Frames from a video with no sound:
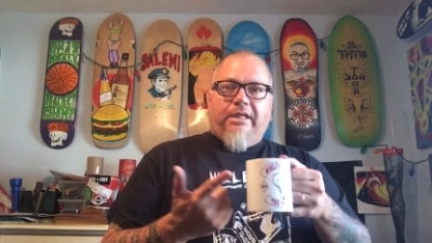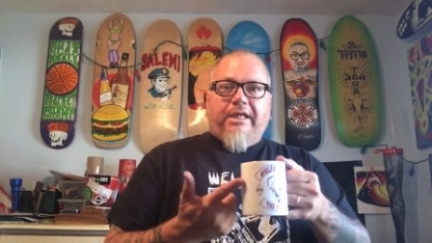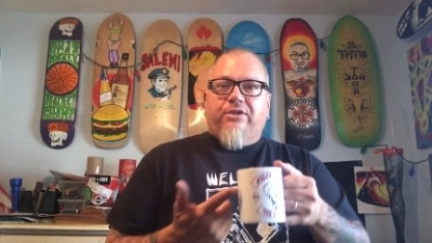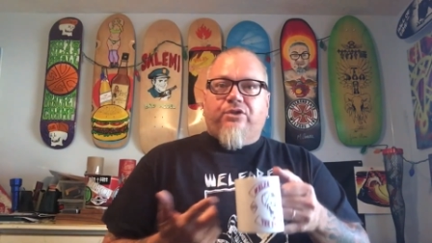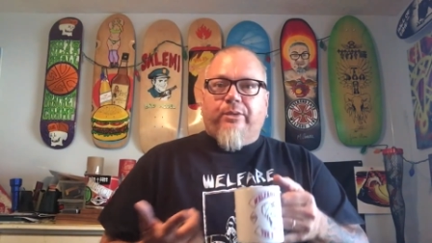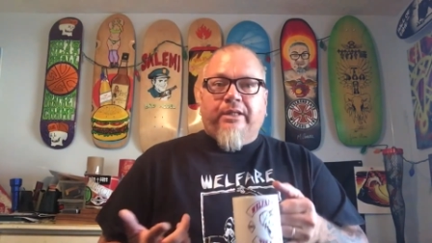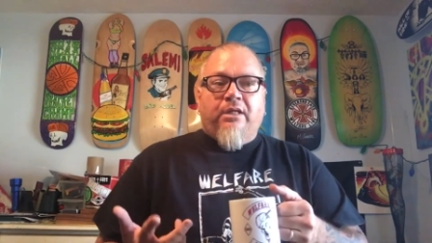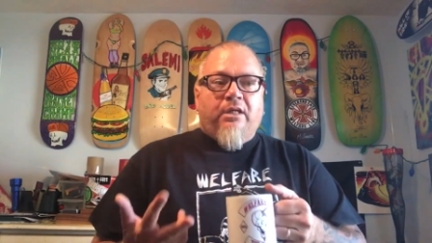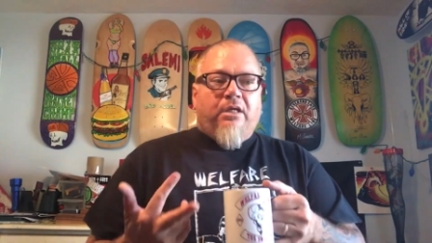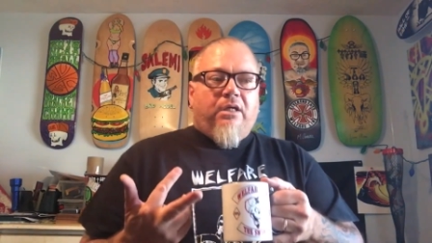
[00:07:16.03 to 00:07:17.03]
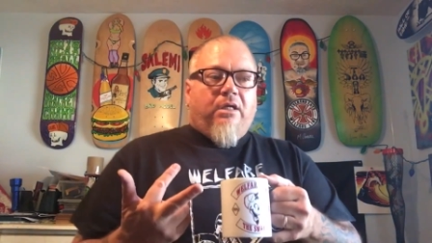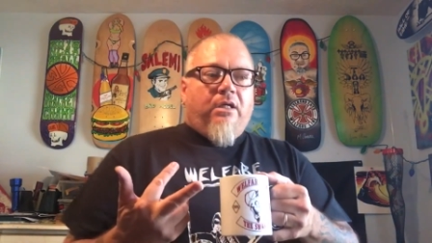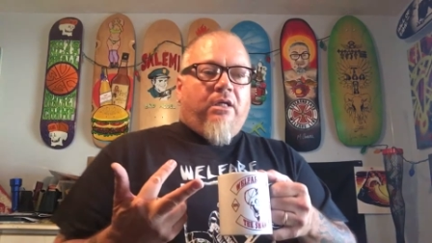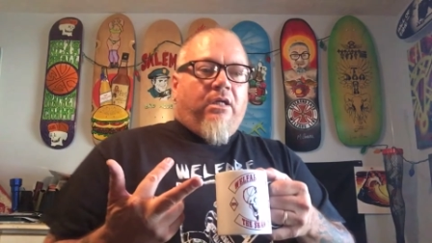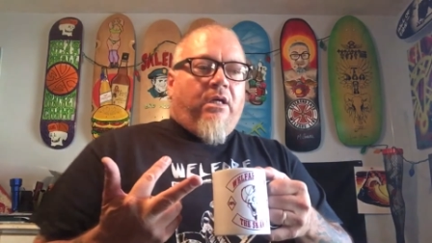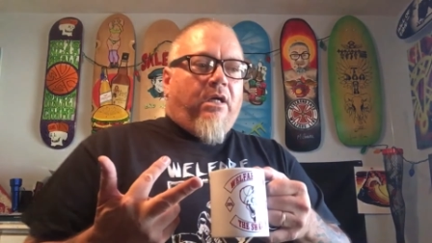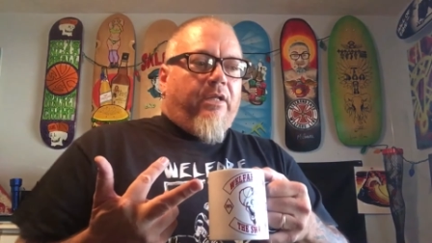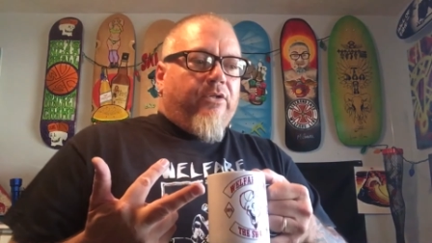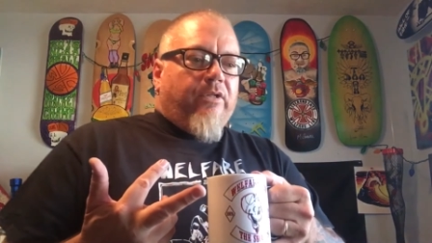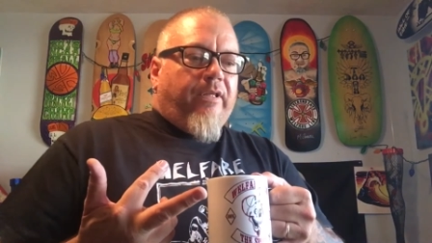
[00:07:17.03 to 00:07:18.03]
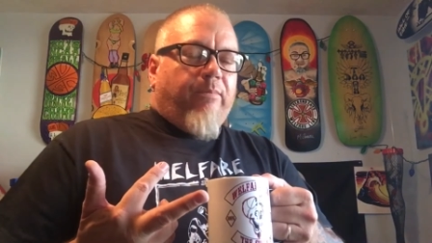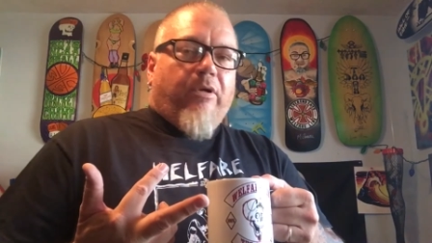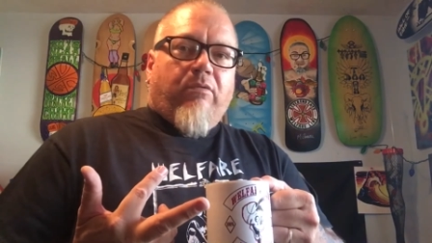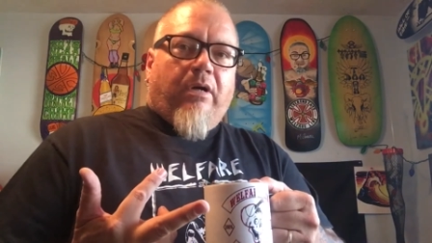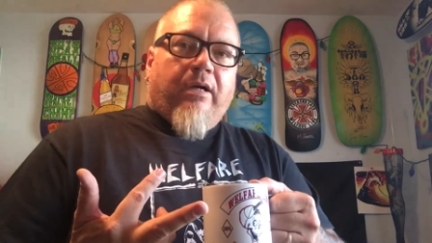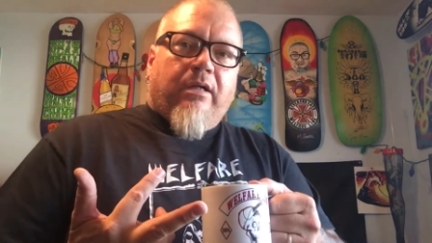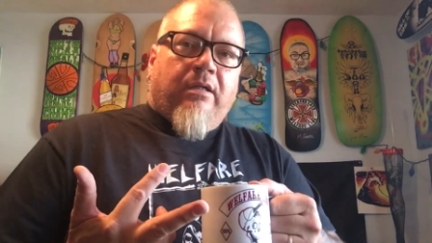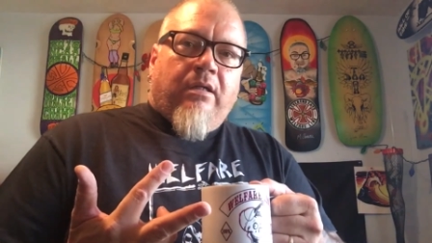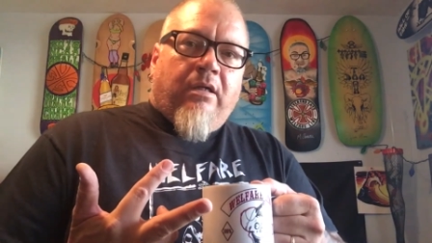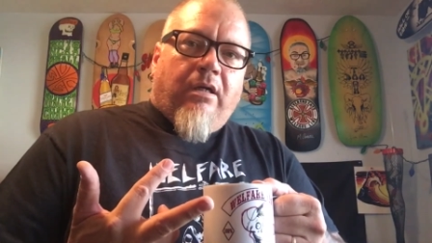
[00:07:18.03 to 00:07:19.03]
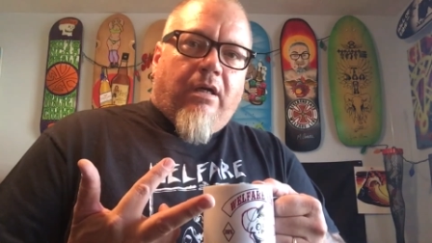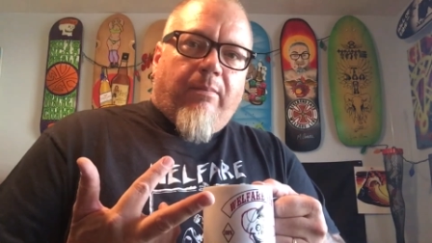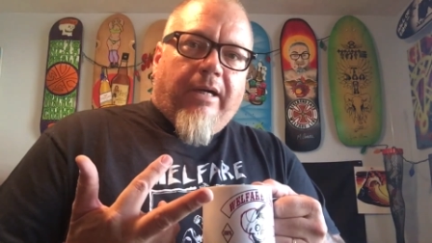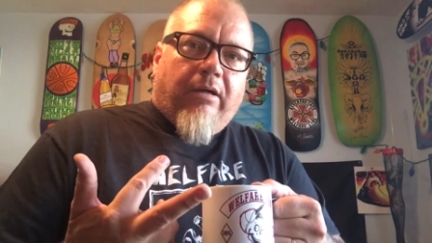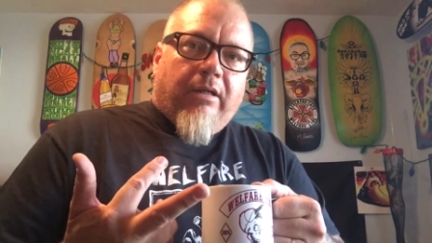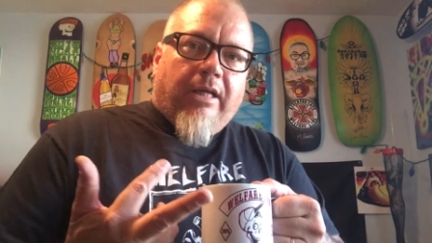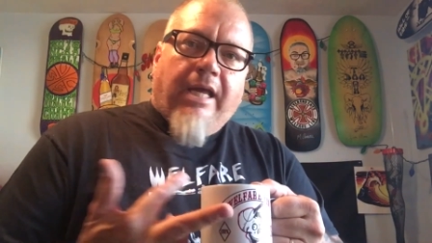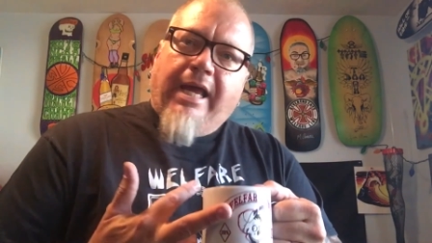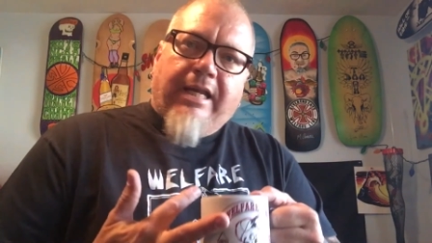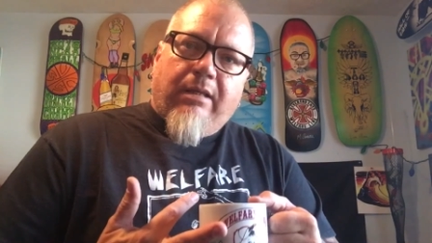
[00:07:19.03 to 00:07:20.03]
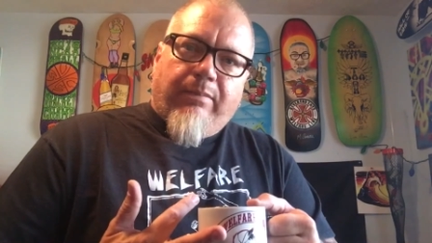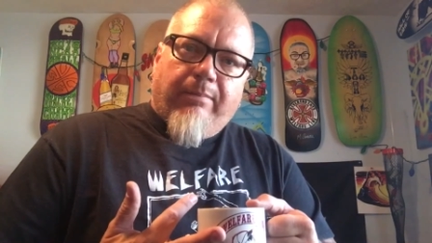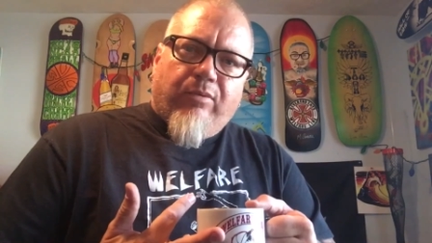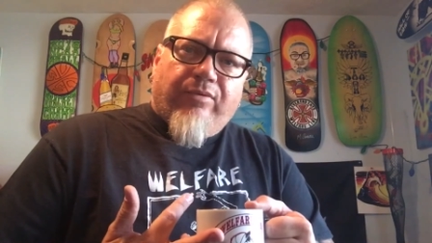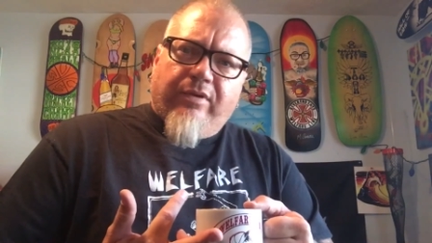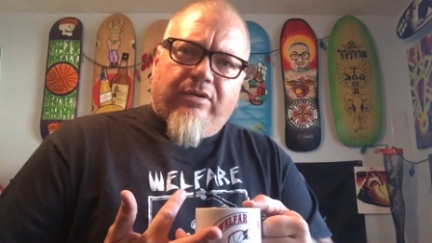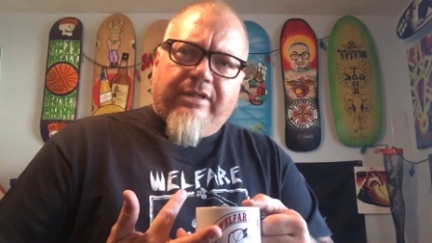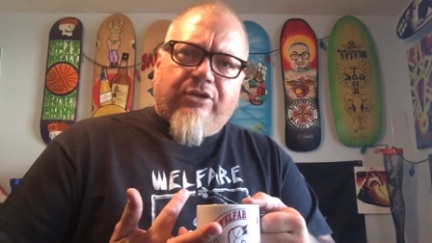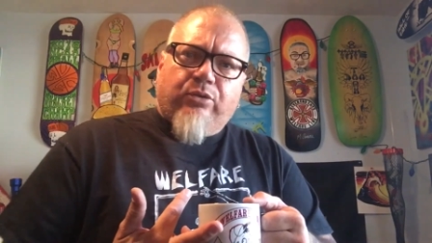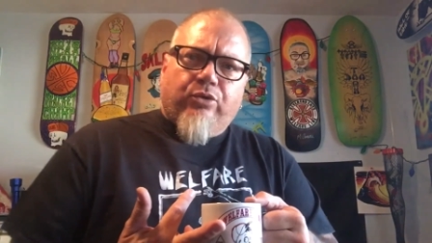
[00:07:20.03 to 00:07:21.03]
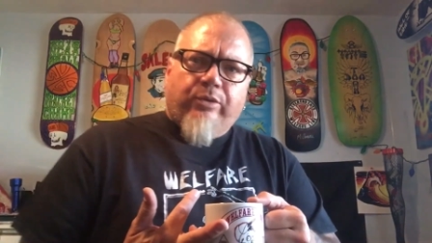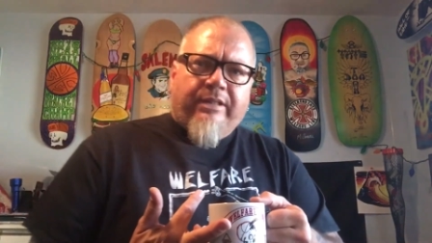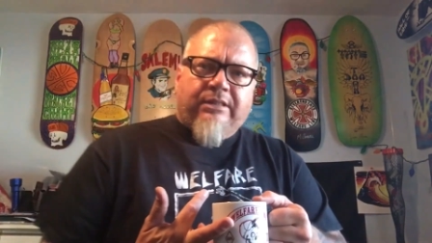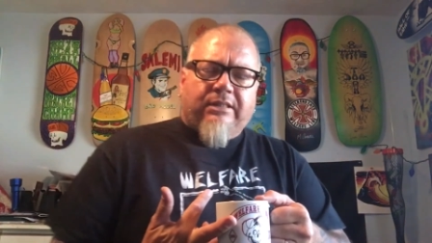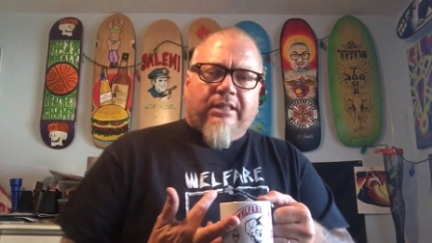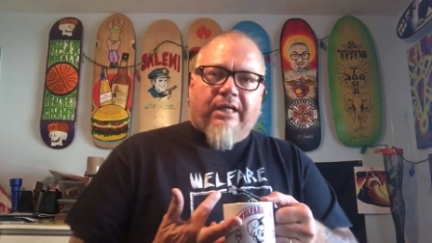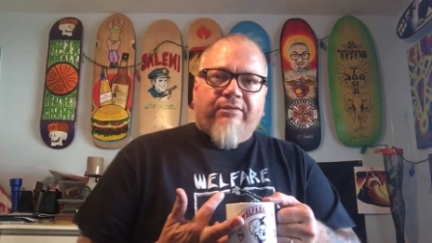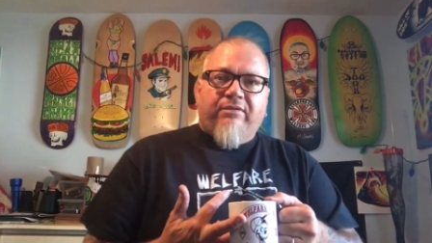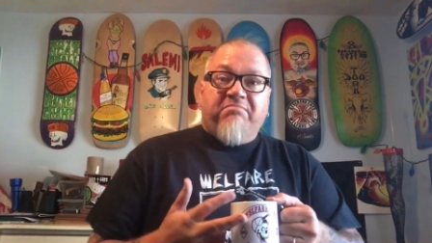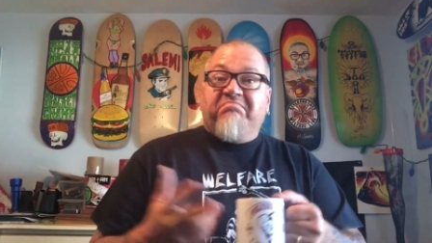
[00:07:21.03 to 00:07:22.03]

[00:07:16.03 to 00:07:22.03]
he is doing. There's nothing punk rock about hating people for their sexual choices in life.